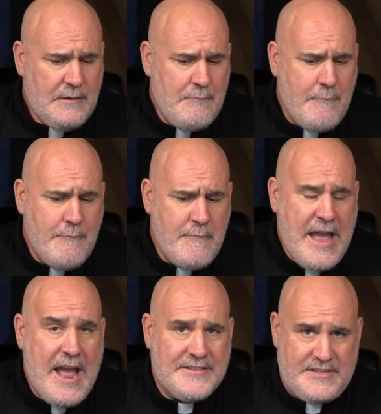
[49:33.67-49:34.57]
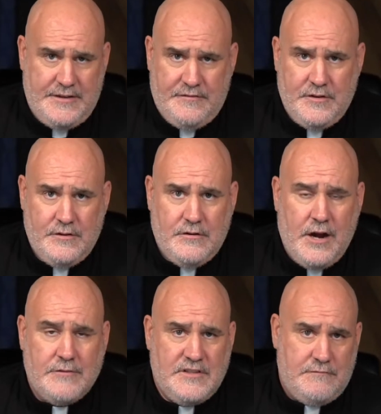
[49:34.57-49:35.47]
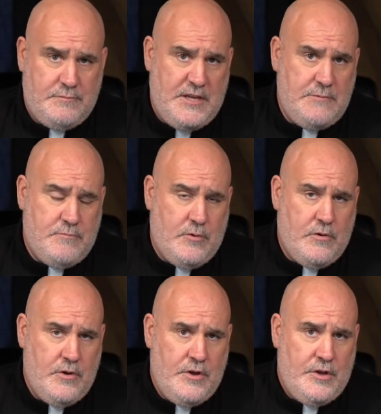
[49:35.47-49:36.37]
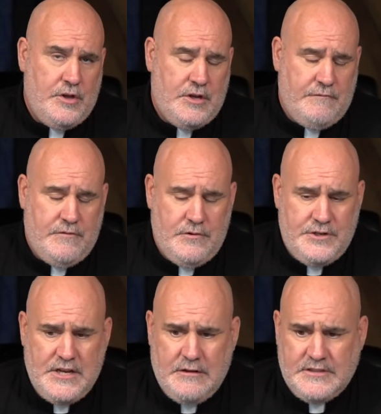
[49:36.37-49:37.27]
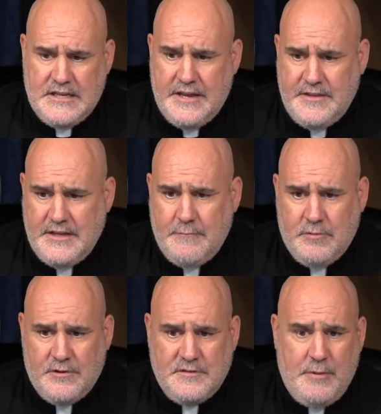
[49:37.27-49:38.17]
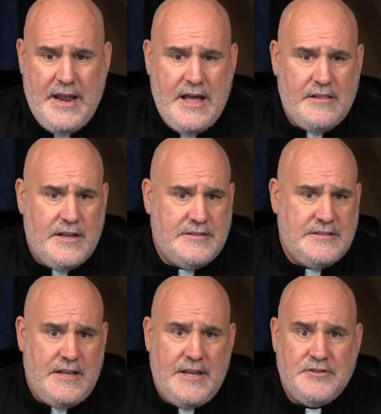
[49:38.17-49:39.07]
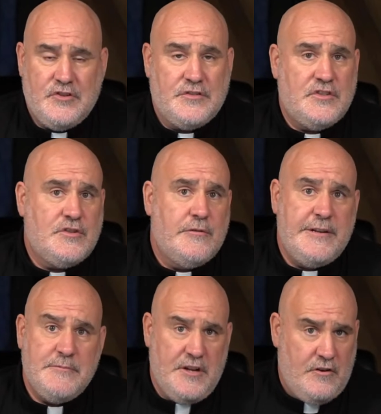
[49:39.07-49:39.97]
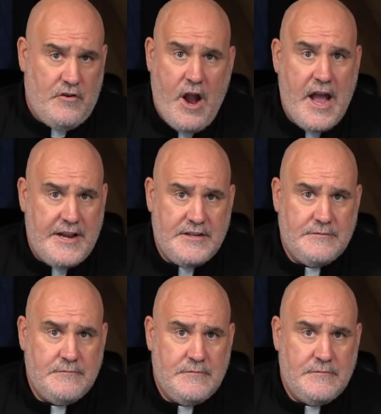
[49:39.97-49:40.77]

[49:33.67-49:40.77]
Massive crowds of people converged outside the emperor's palace and just screamed and cried.